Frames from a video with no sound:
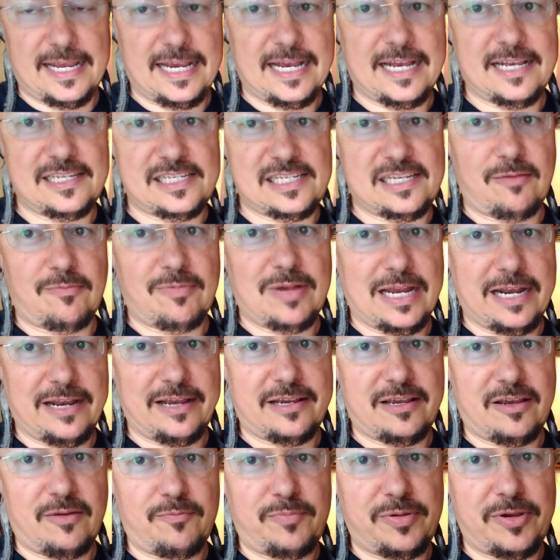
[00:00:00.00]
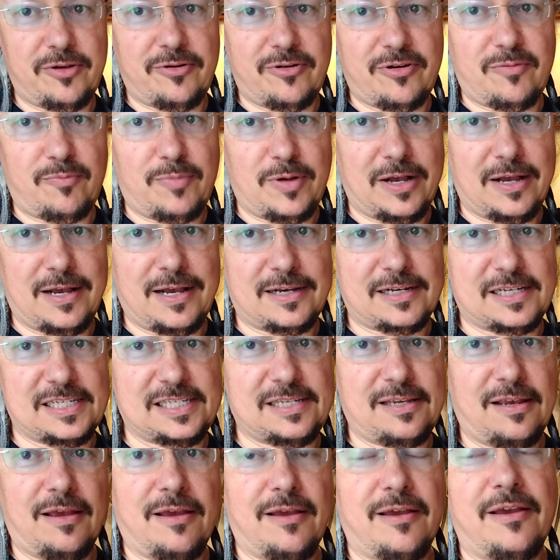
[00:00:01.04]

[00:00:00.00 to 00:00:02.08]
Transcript: it has some kind of computer box.